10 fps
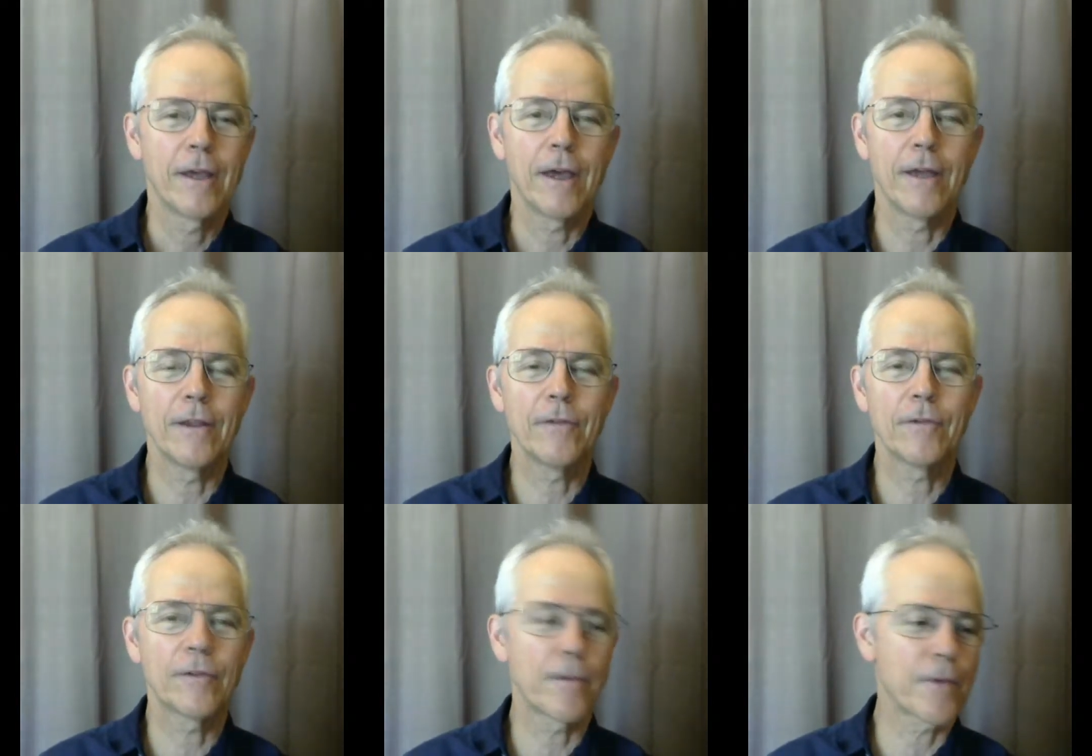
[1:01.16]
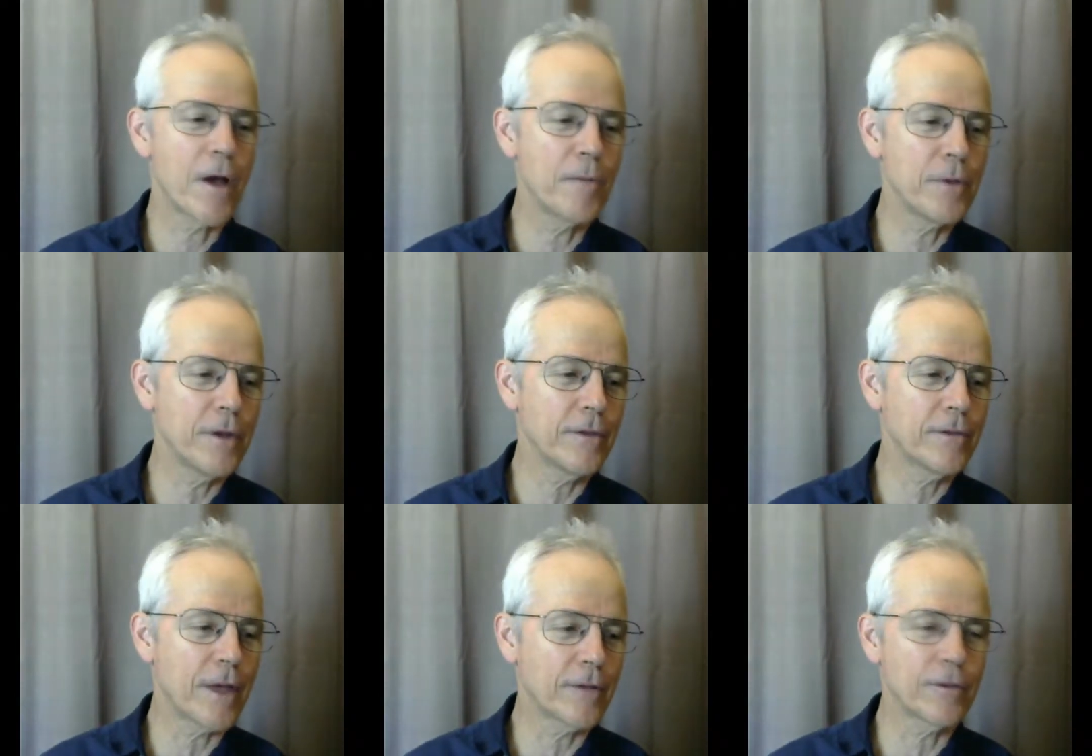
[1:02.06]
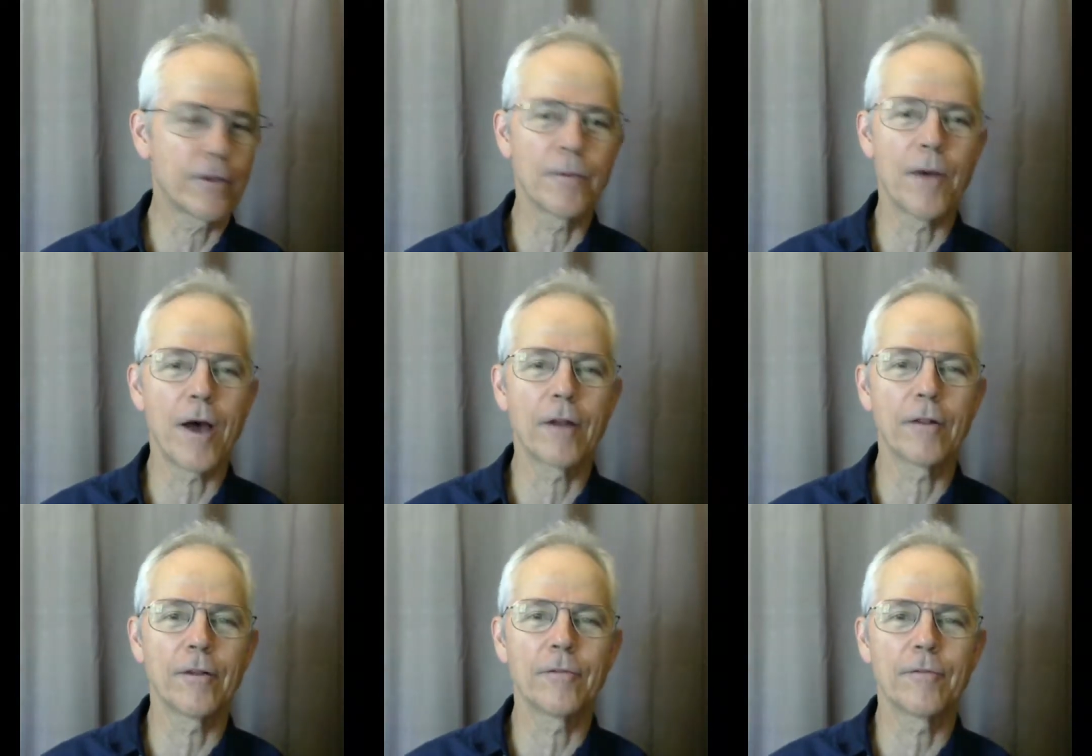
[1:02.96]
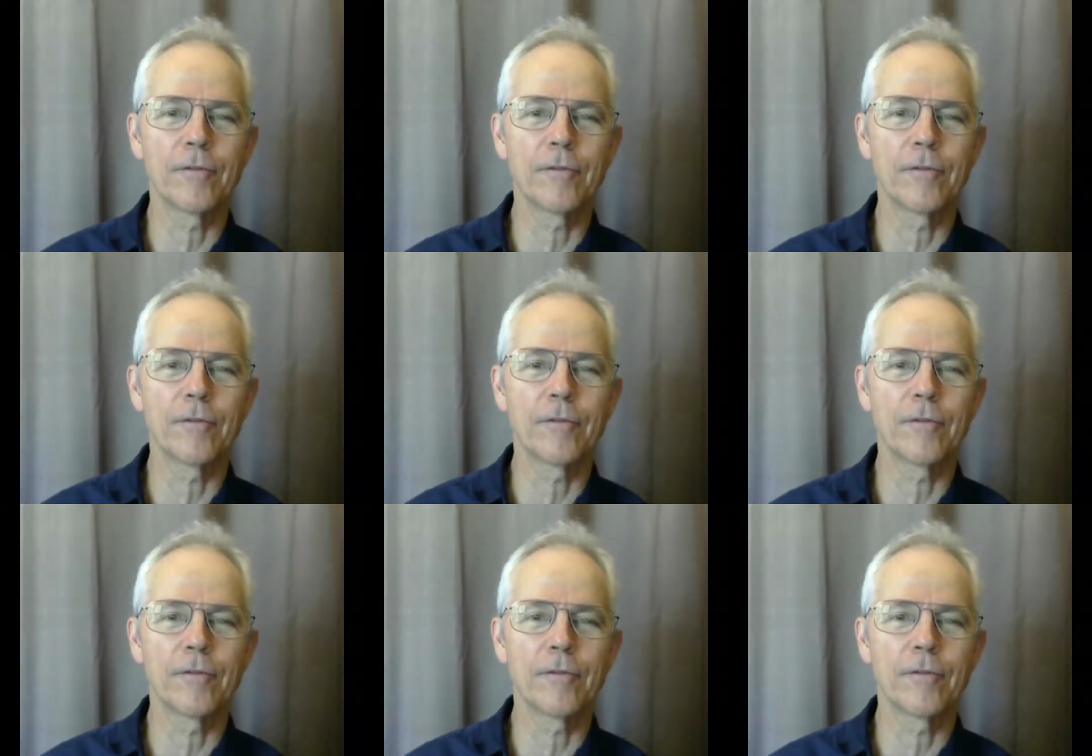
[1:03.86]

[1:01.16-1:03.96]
And even some companies, that's their model of